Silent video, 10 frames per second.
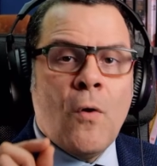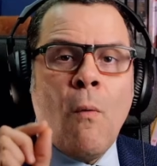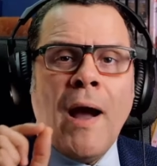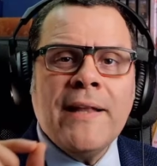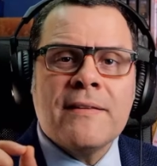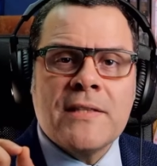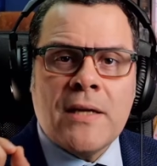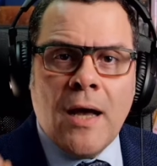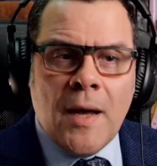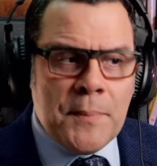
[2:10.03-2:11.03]
Quite
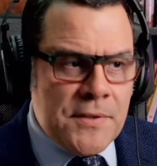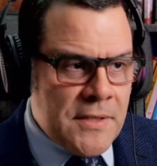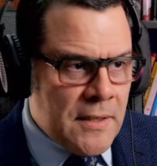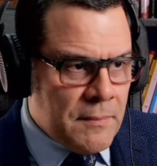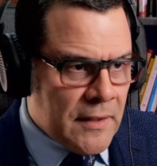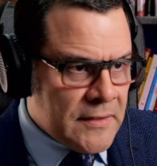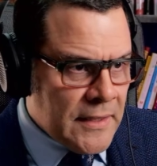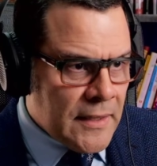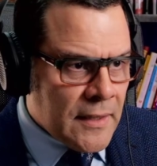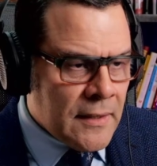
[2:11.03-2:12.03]
the opposite,
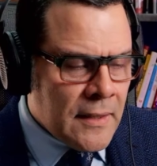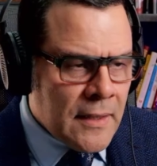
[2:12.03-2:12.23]
Martina.